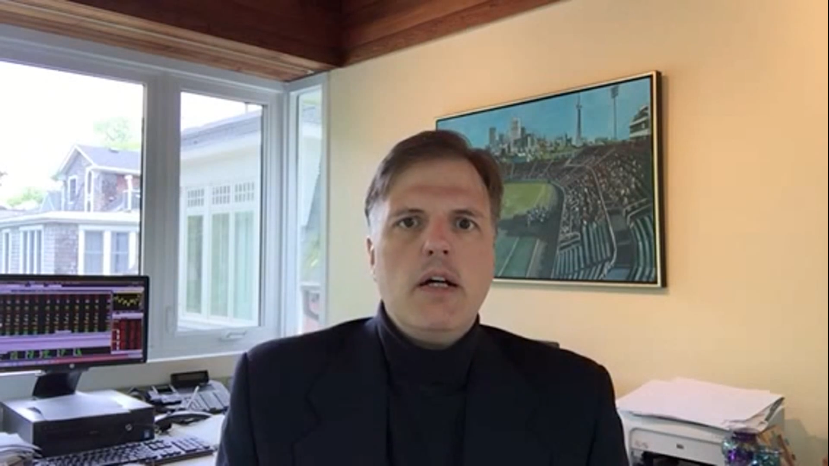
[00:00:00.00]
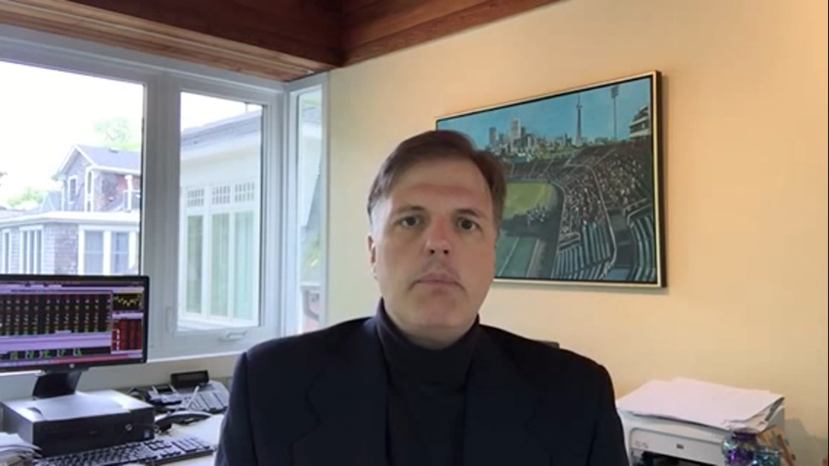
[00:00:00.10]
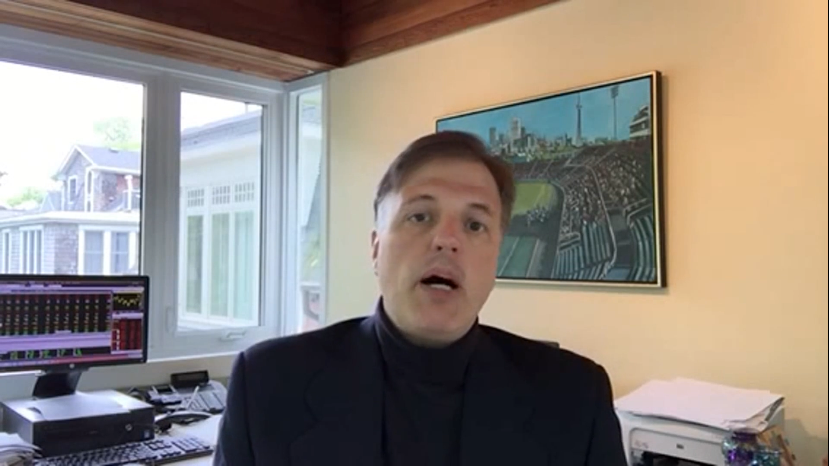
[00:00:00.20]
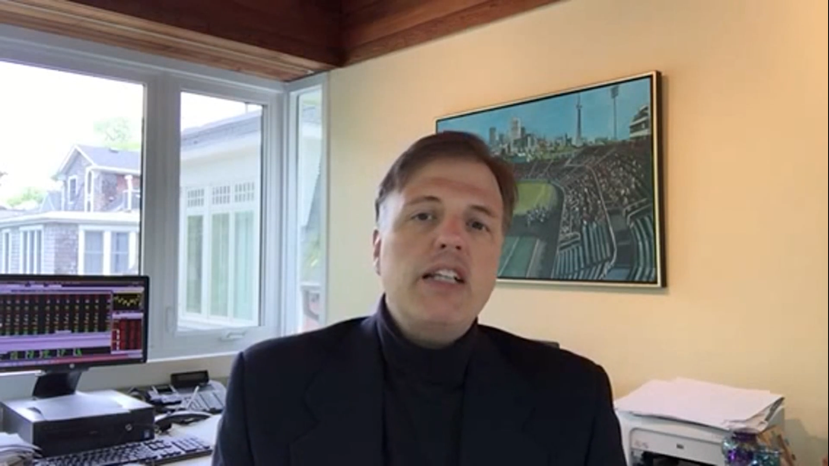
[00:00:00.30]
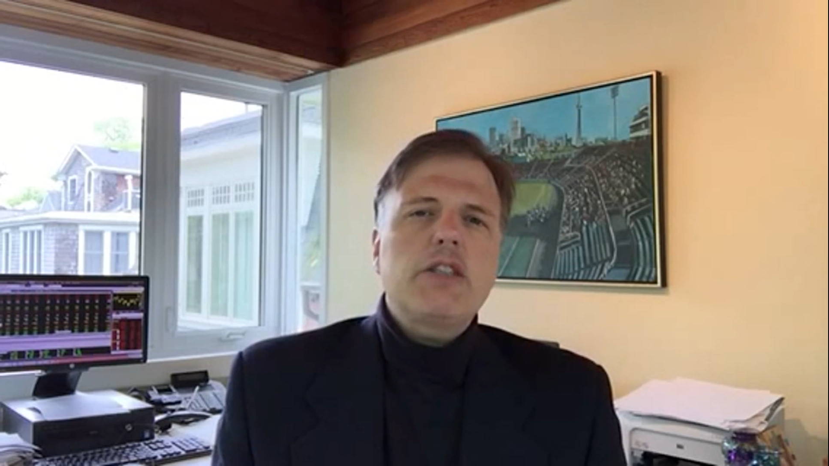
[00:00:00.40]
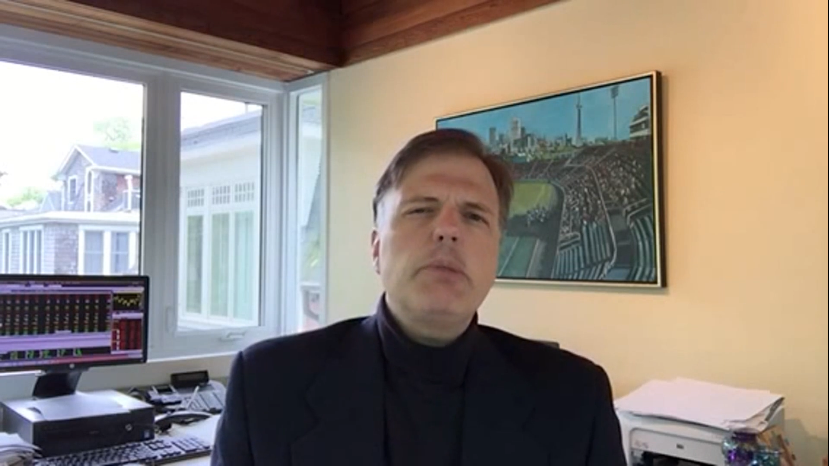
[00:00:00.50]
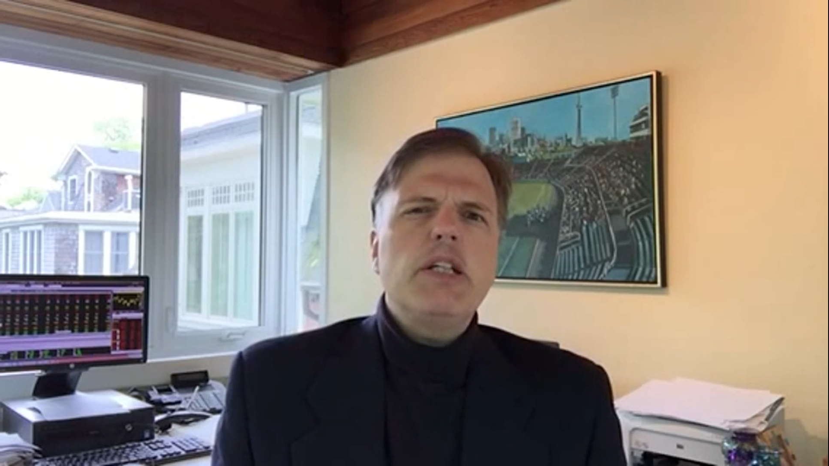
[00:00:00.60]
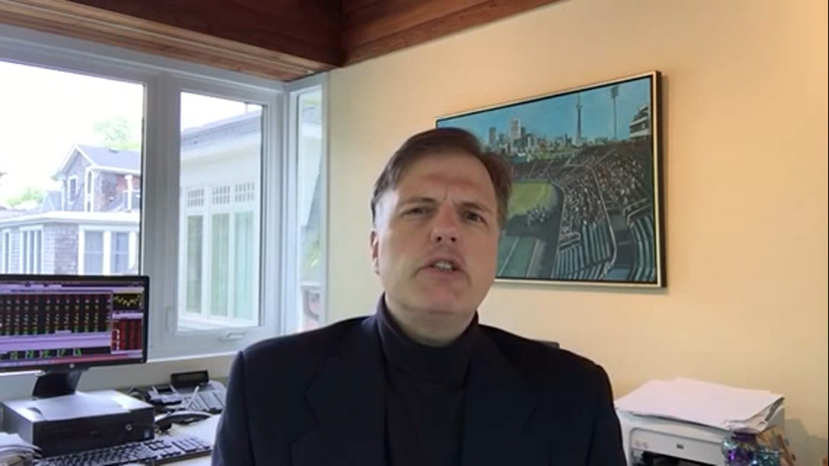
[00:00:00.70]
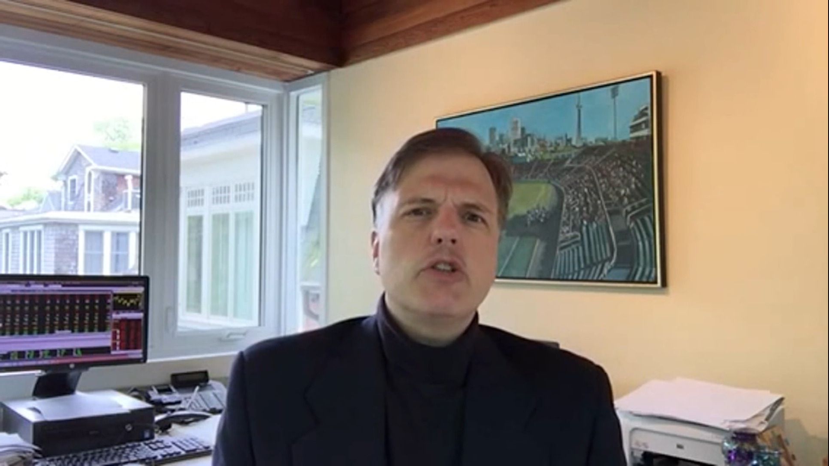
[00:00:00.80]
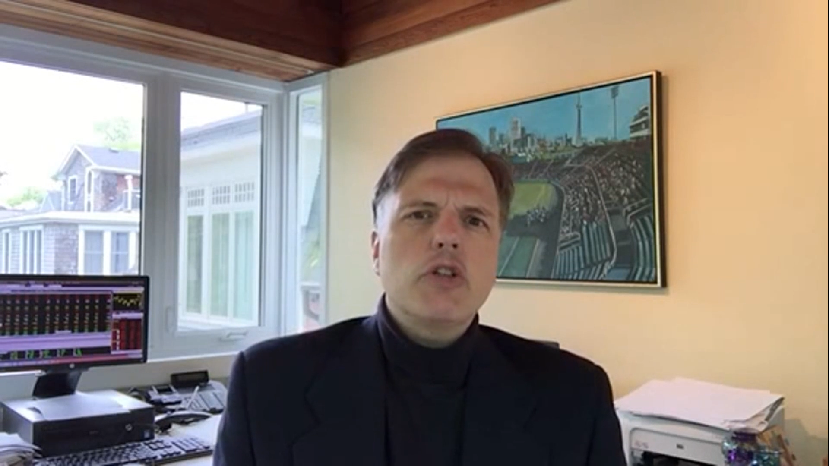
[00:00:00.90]

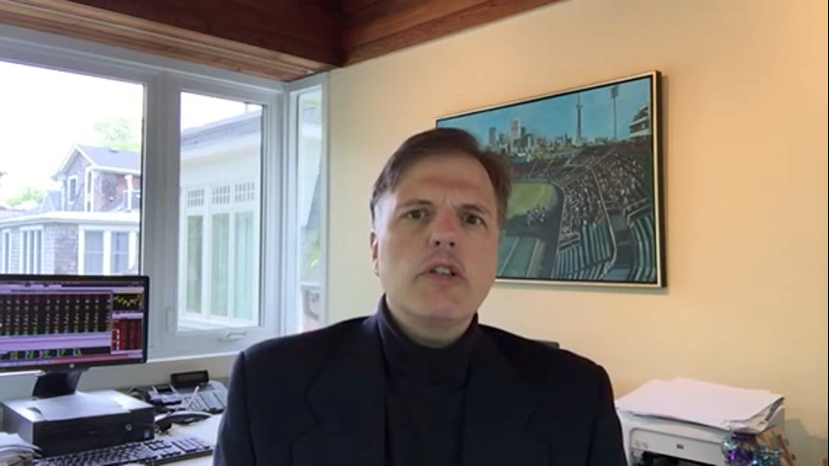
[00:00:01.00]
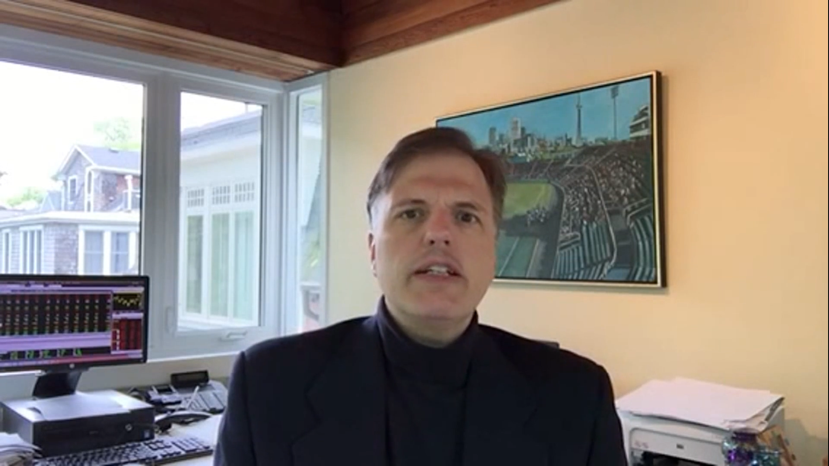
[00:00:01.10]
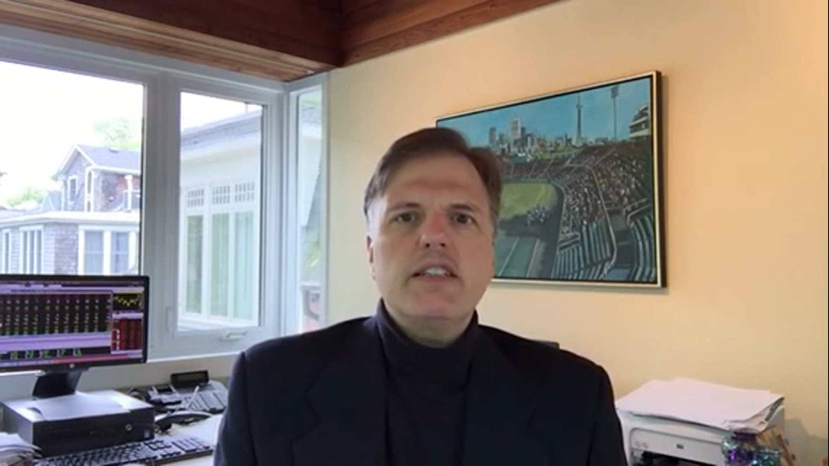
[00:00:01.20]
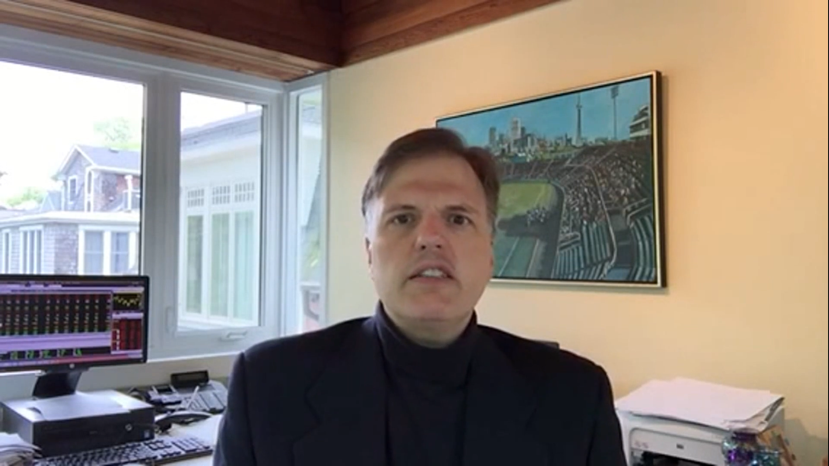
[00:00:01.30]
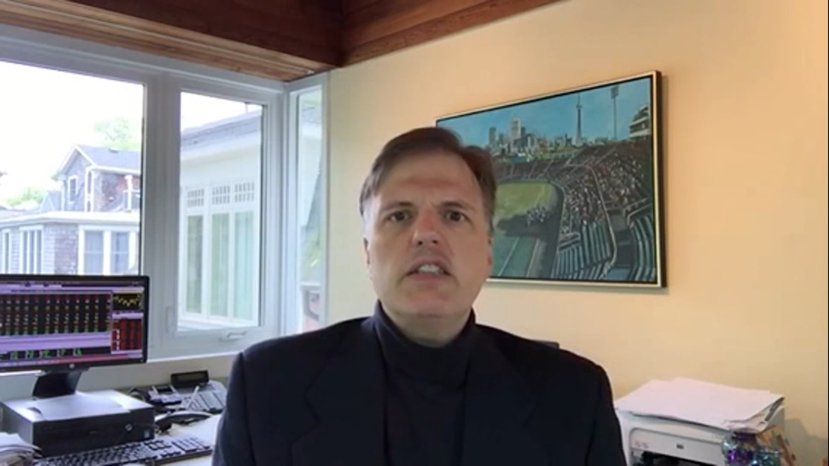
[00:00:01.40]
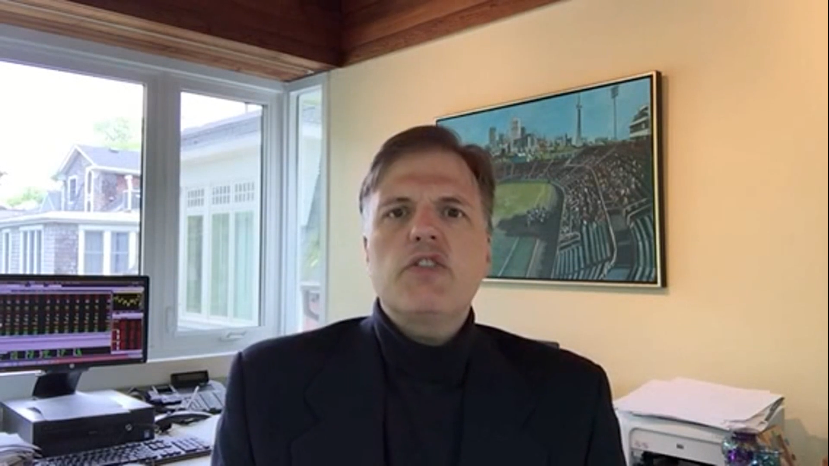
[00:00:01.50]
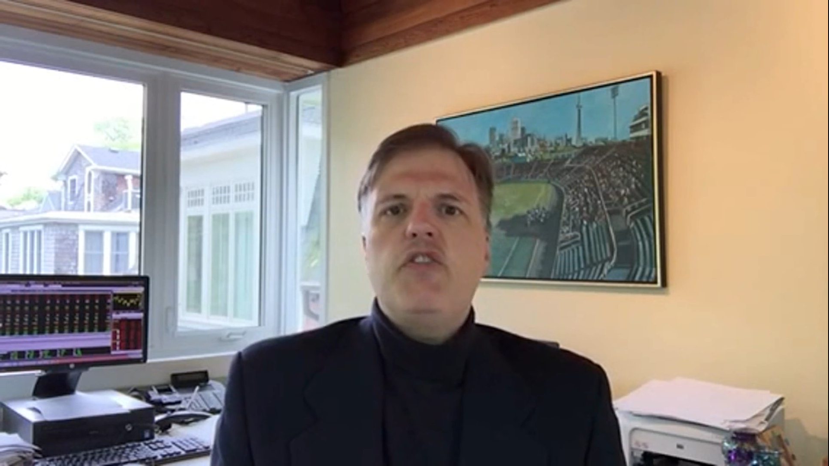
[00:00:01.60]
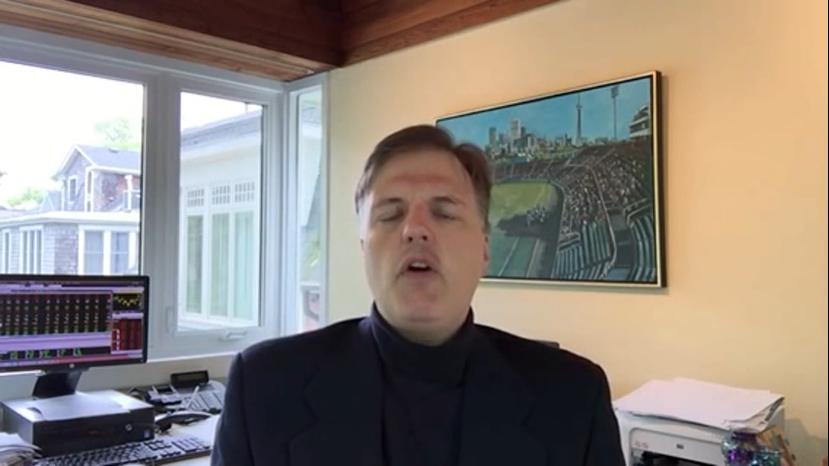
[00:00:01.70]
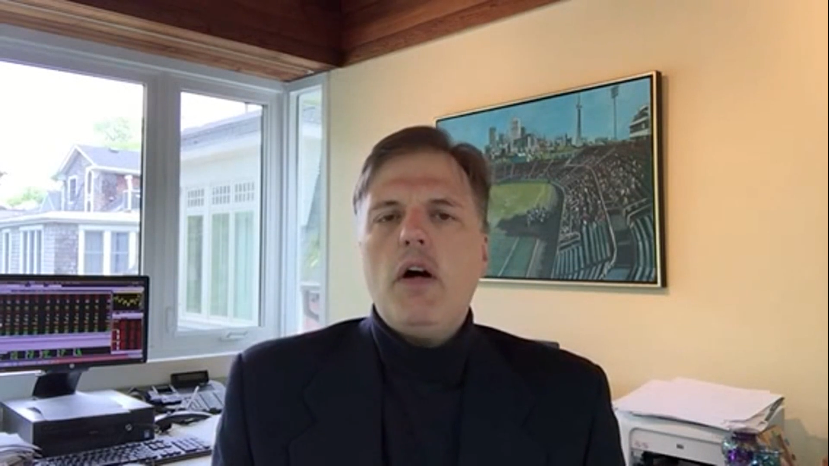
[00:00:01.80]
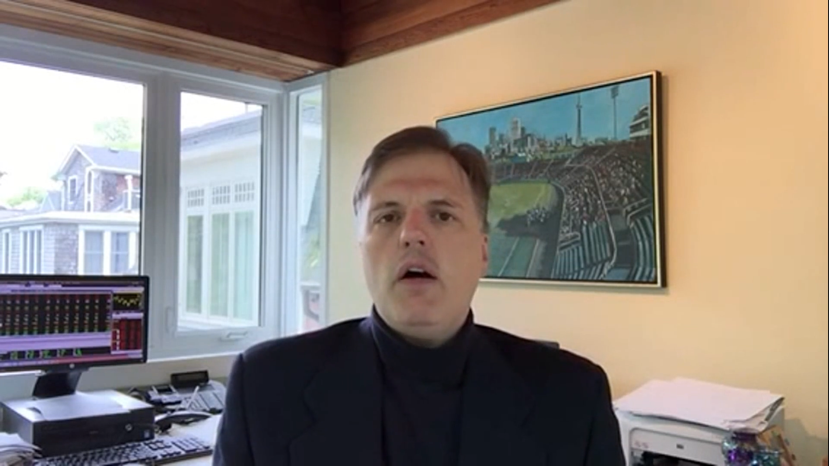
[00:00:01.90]
possibly as early as this
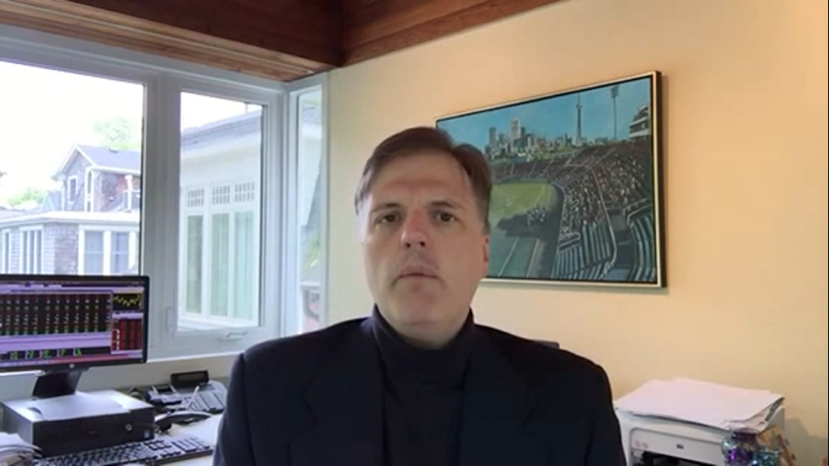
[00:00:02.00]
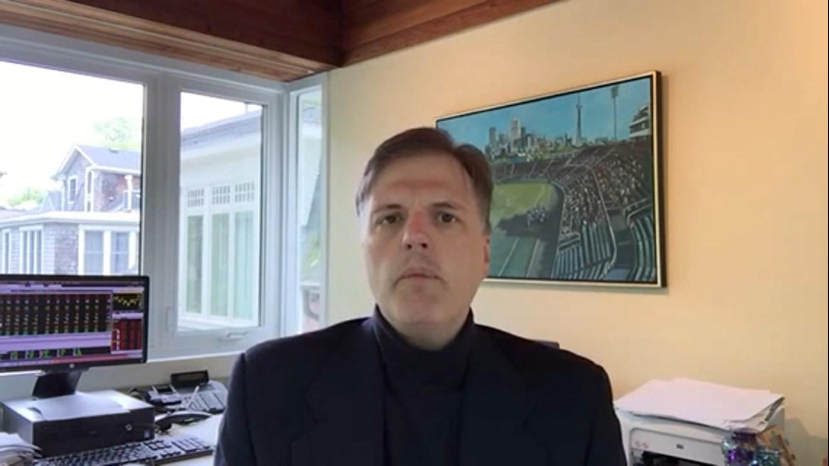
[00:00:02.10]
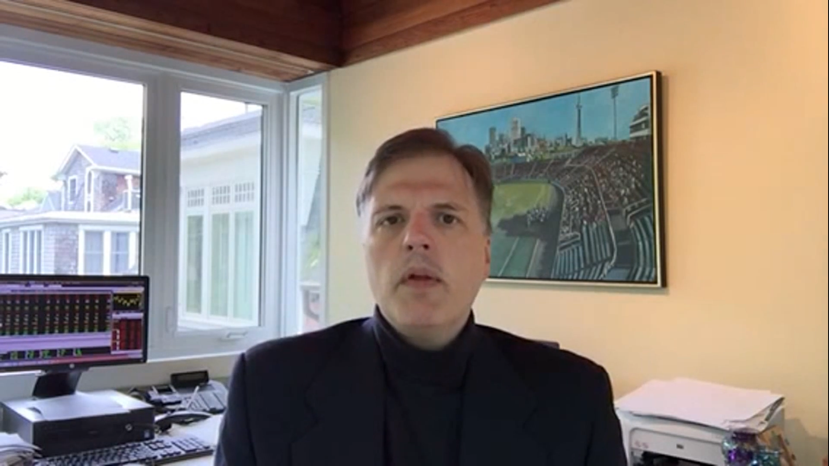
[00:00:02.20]
fall.